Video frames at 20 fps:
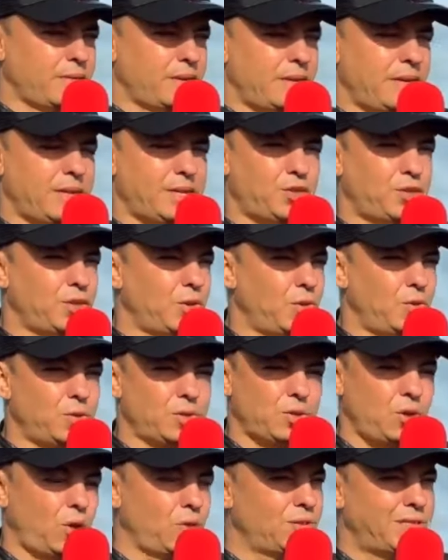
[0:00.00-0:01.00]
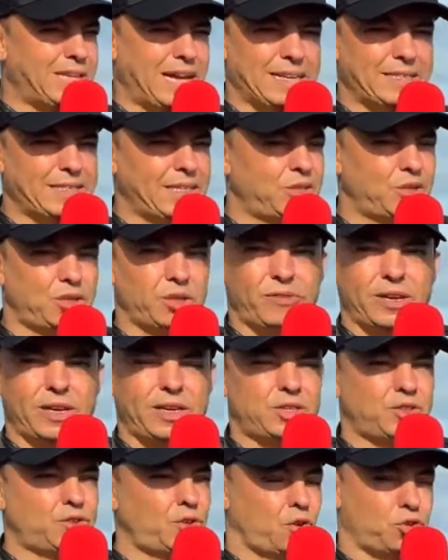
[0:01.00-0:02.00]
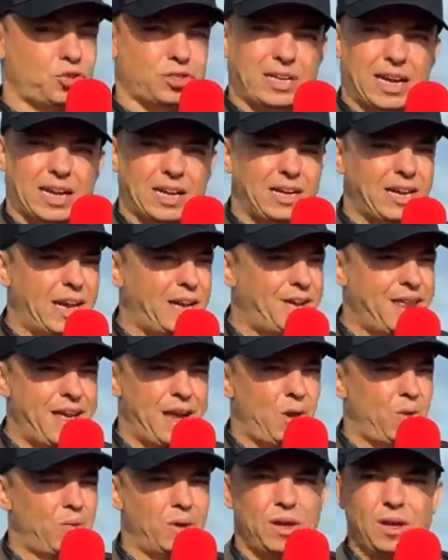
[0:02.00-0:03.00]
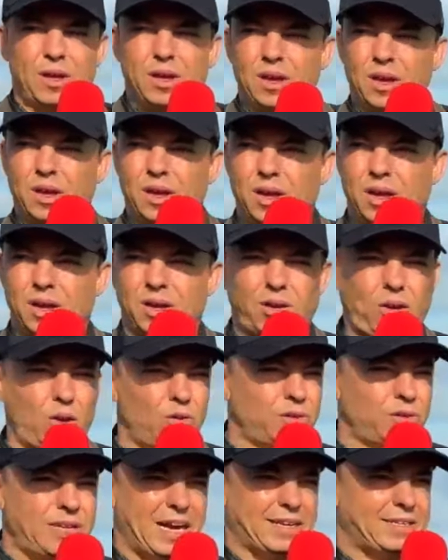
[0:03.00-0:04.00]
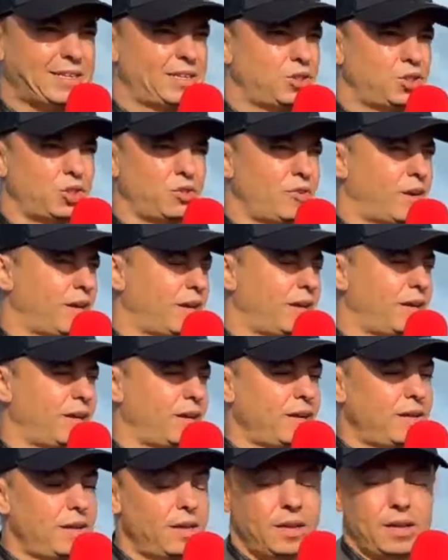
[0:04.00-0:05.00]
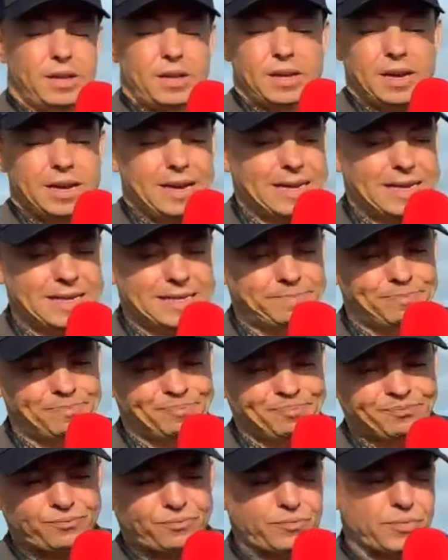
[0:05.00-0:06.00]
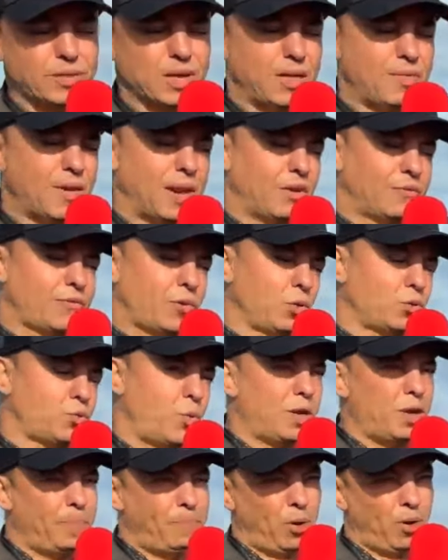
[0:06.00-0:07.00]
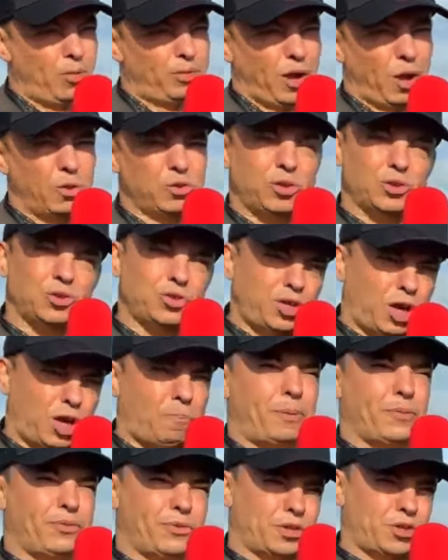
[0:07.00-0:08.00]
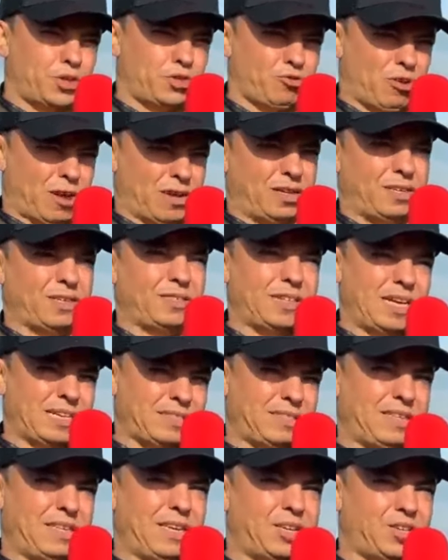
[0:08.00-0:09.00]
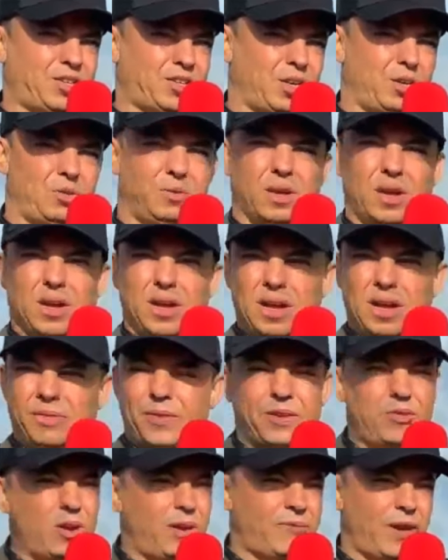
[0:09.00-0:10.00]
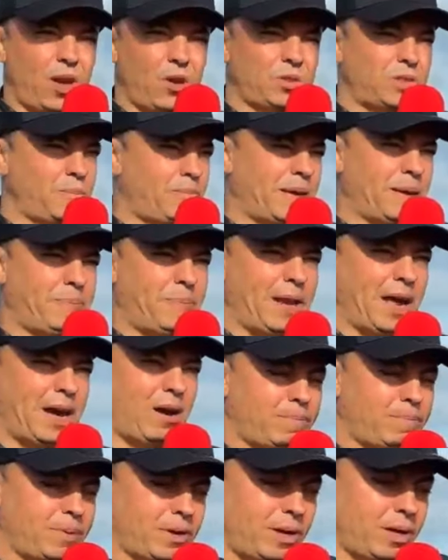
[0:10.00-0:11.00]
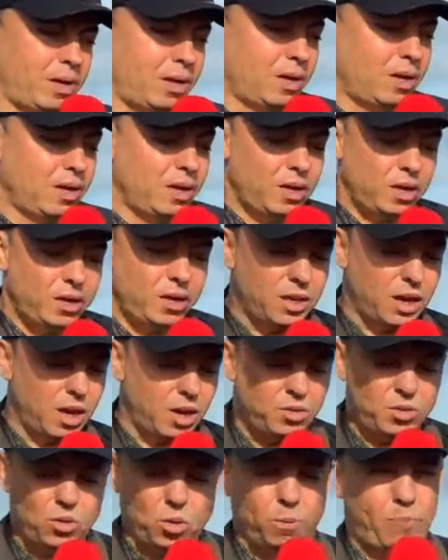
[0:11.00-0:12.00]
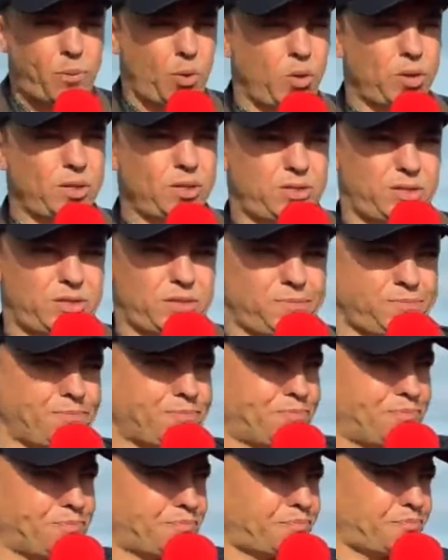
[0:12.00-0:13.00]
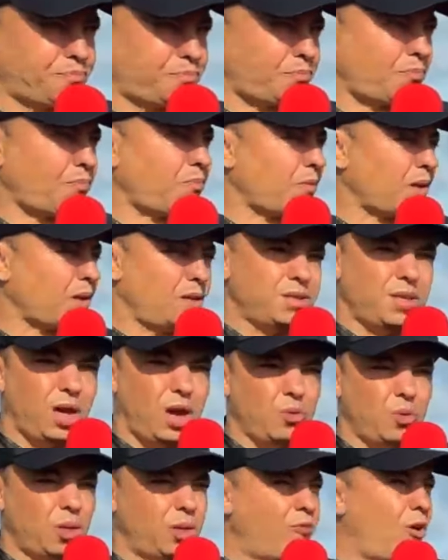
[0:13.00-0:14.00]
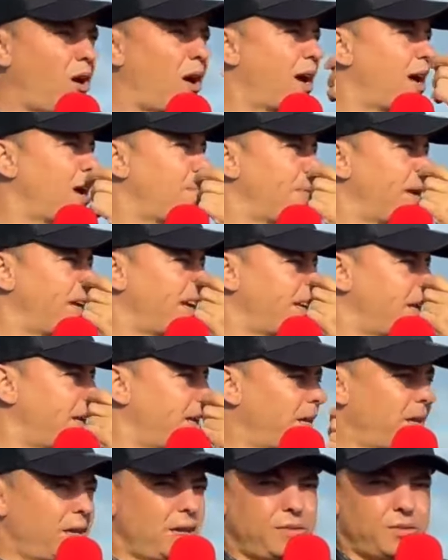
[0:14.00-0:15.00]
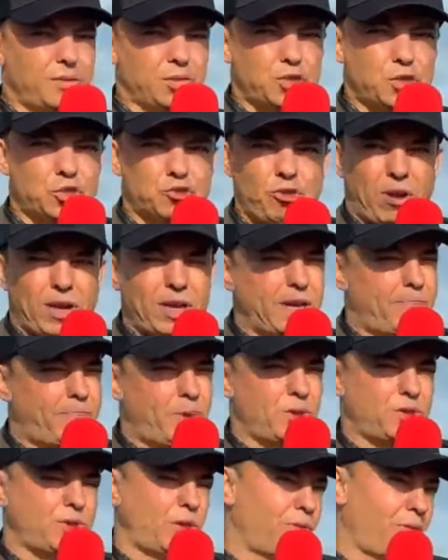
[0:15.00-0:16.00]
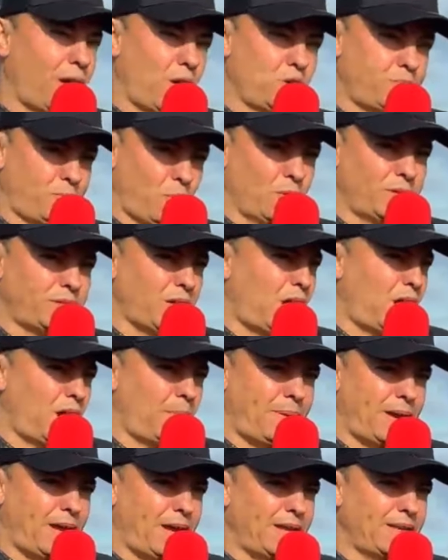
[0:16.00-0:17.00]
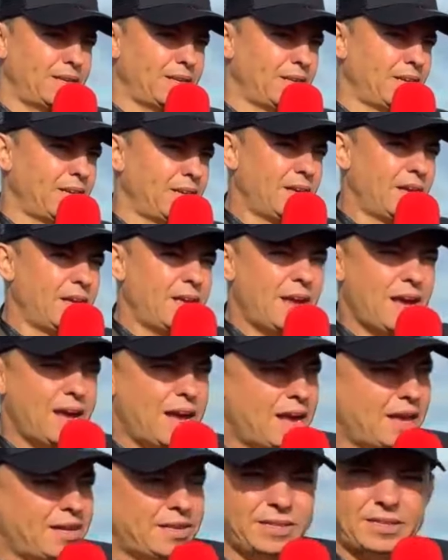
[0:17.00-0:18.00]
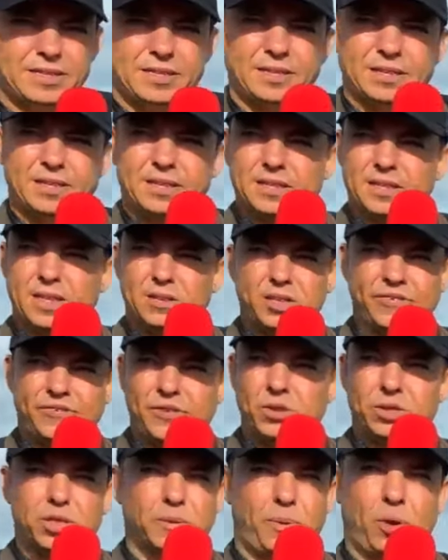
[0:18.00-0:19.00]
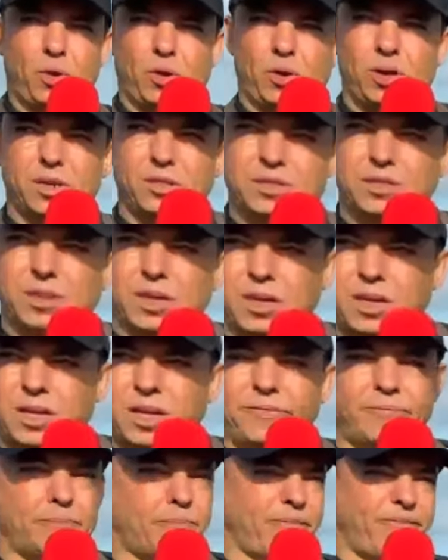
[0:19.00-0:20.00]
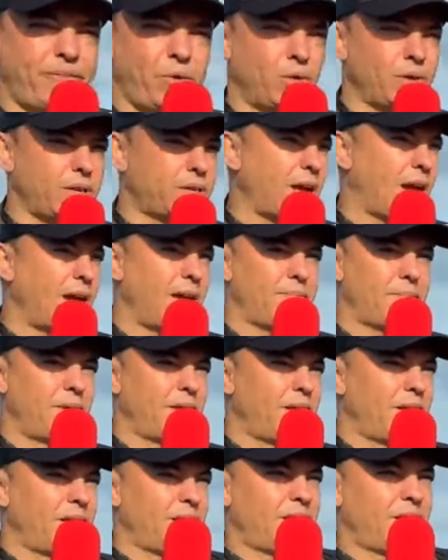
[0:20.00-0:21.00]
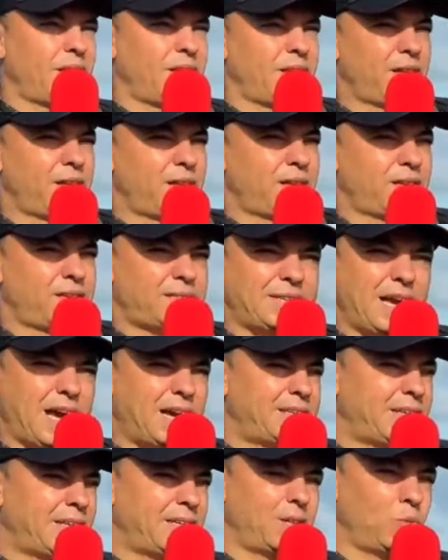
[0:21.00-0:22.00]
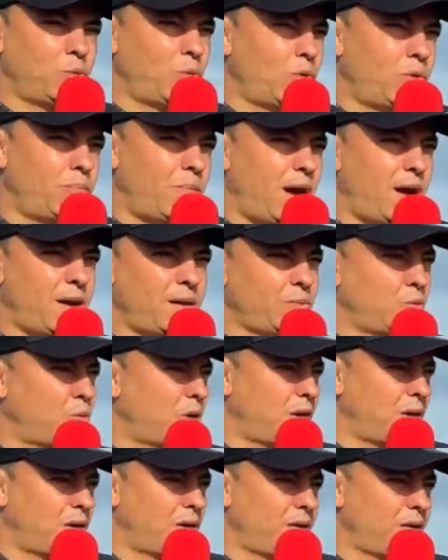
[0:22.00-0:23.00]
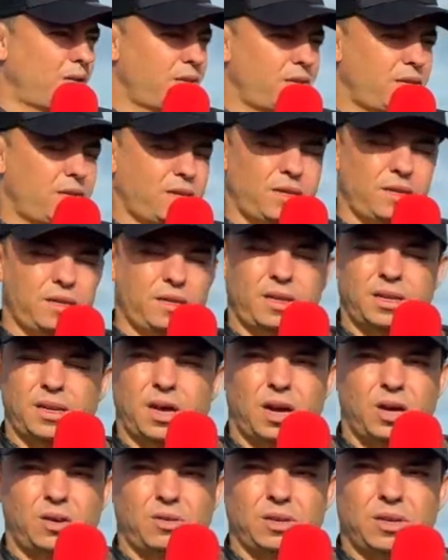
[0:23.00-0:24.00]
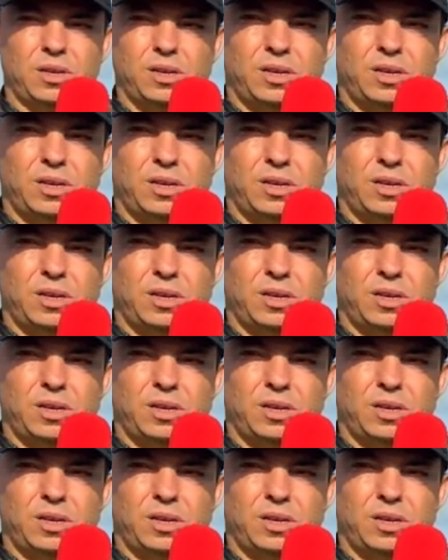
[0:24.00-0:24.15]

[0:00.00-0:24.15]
issues, contact injuries, Josh Taylor now, contact injury. And then, of course, when you put those on top of the strains, that's the issue, then you have loads of people But, you know, your point's totally right. I mean, the strain it puts on those boys that are playing. And there's a few supporters that, even before the game Saturday in the warm-up, were, you know,